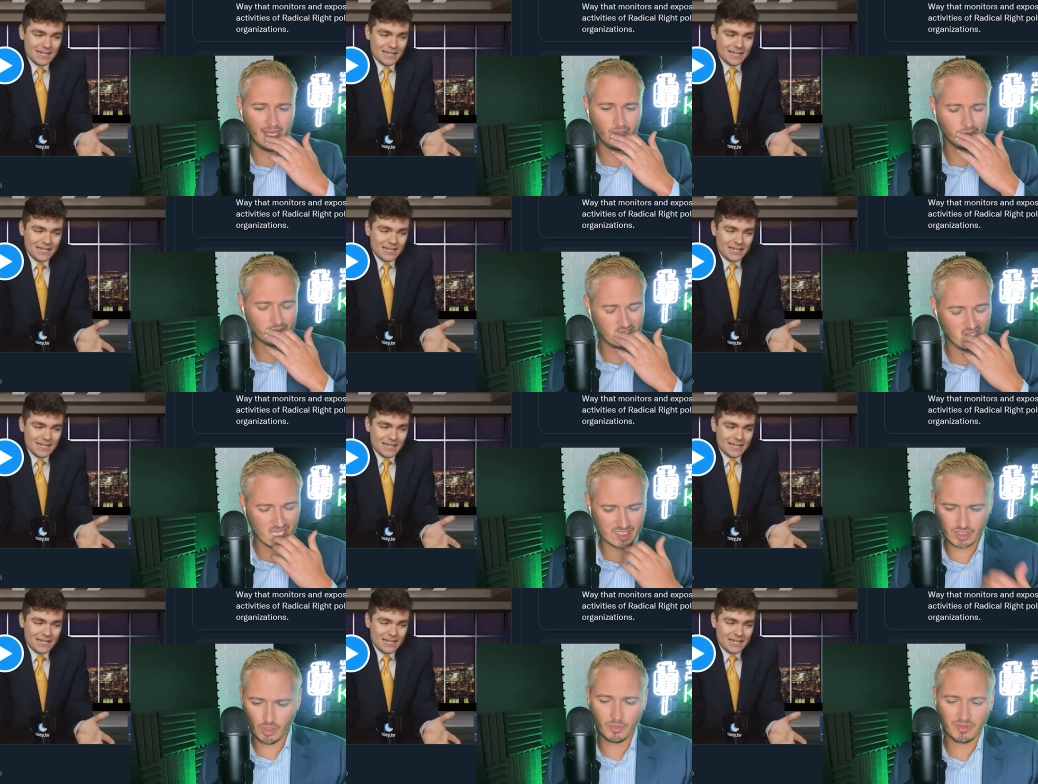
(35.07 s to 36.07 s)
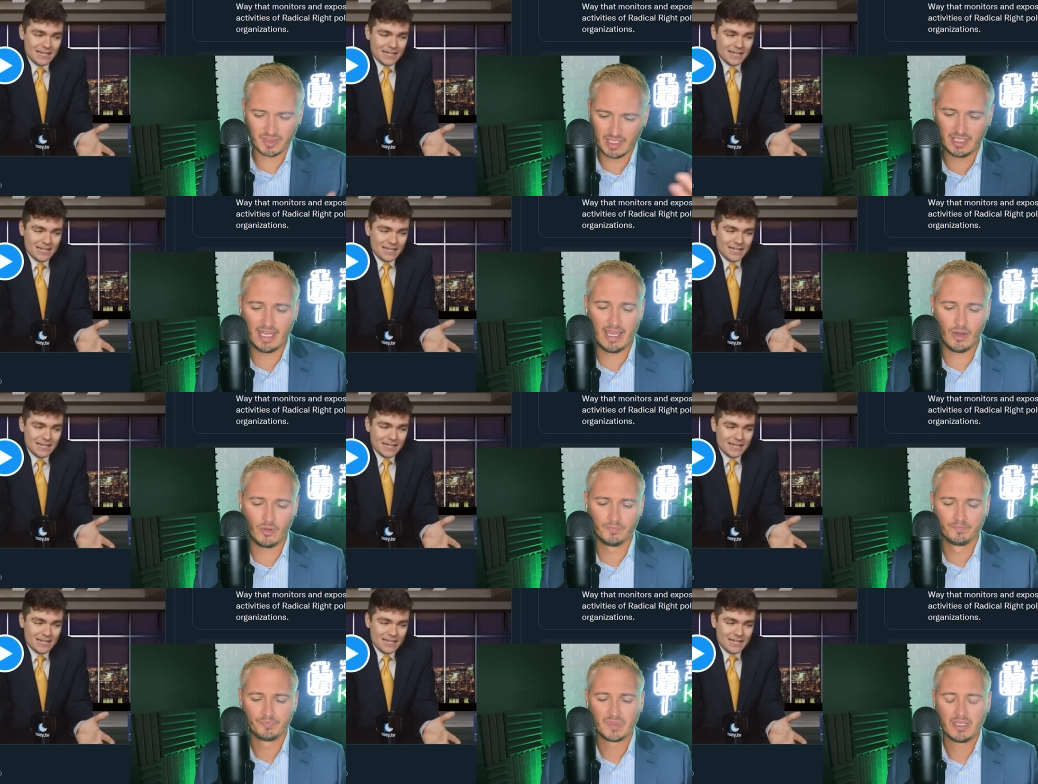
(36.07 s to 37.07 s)
Speaker 1: outlets. He has his own thing now.
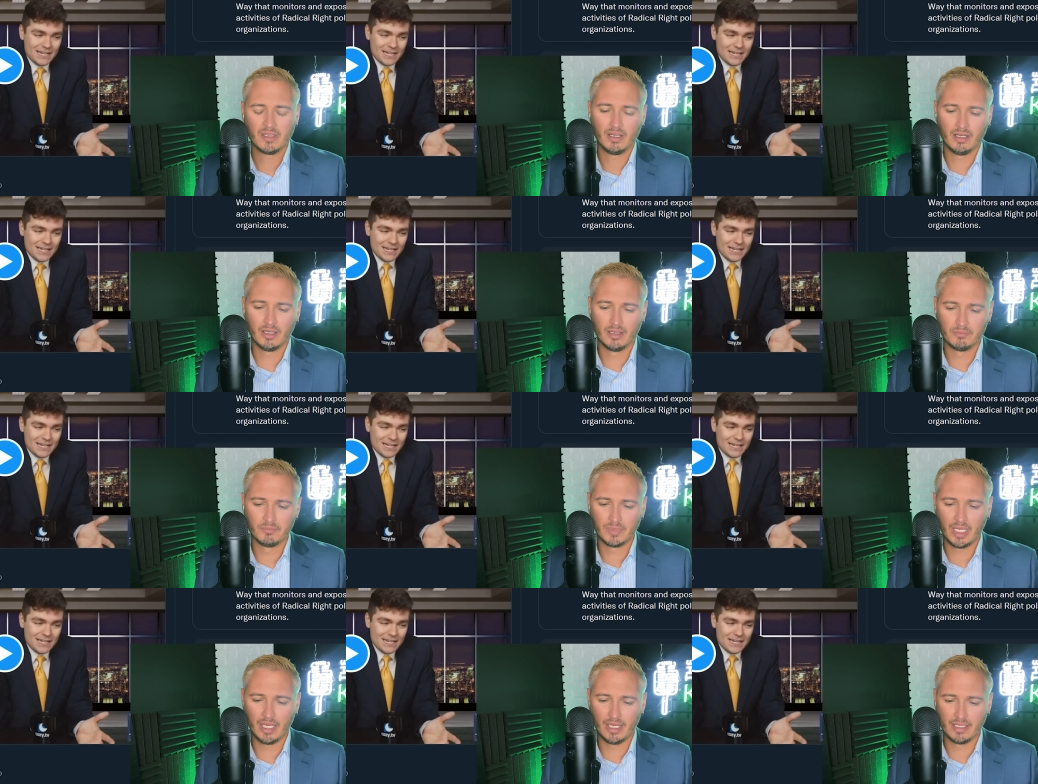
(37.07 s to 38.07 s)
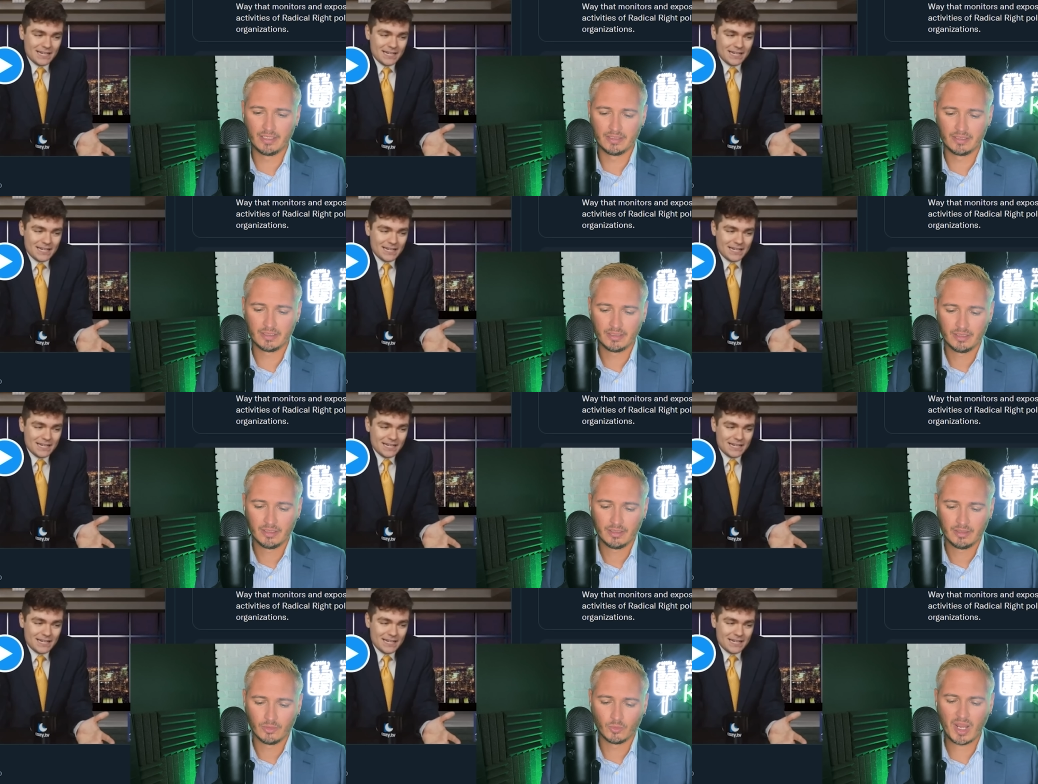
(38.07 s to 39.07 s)
And
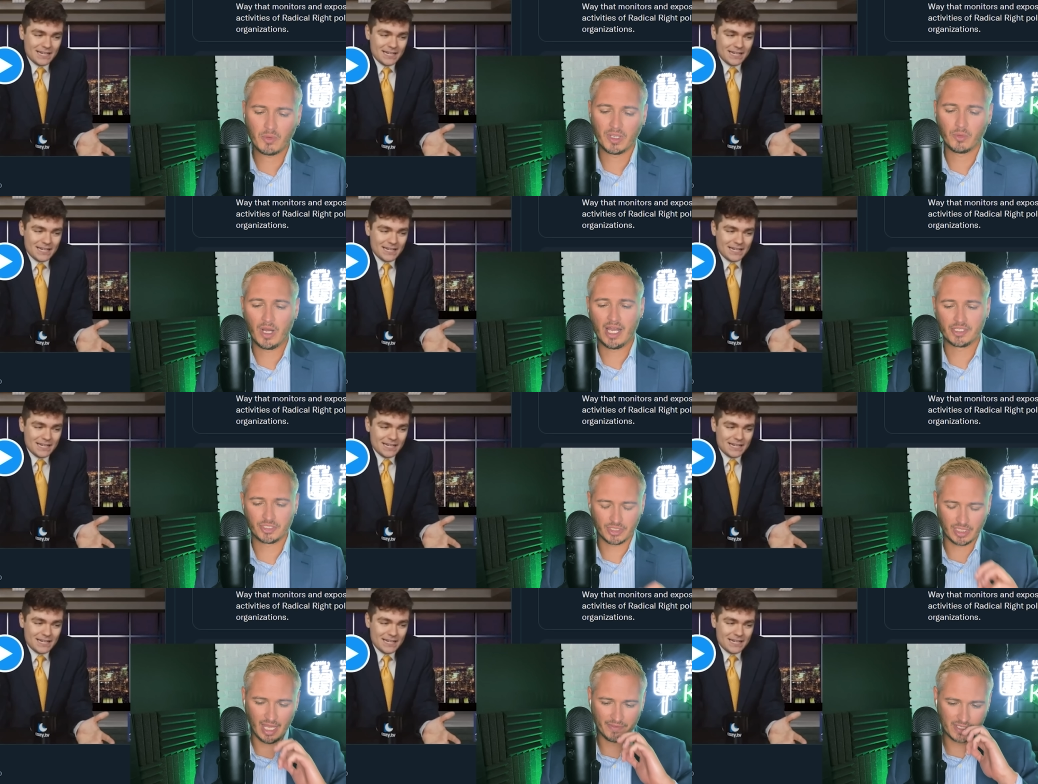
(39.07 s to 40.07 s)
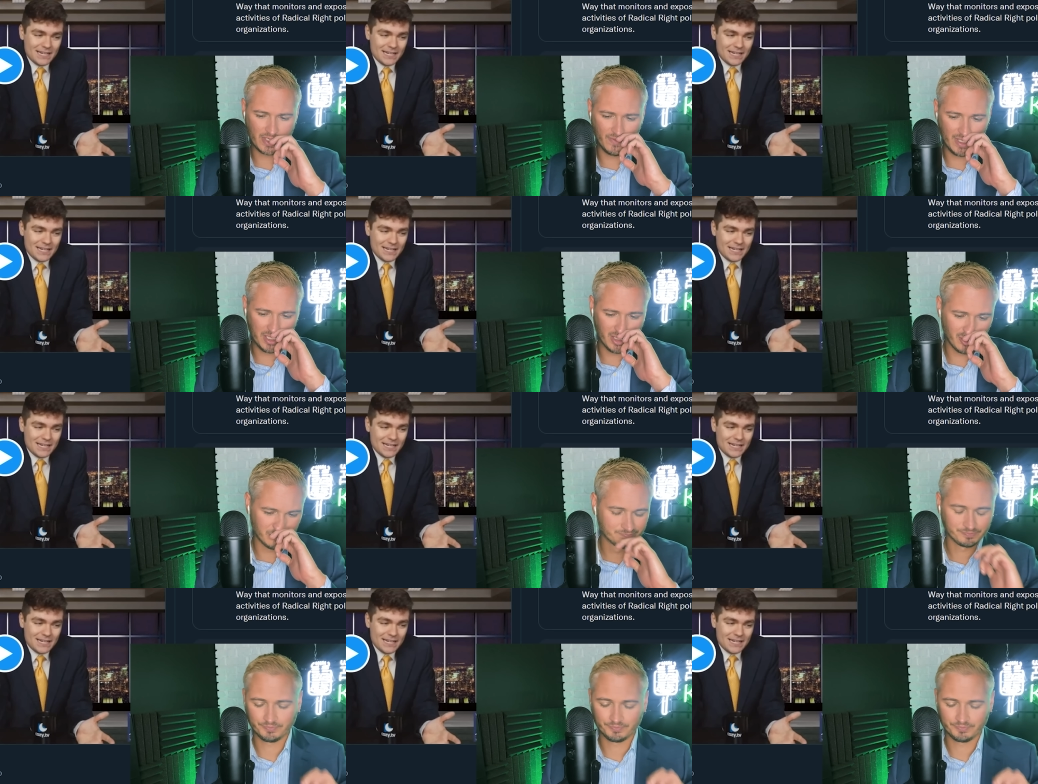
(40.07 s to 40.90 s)
Right Wing Watch got this video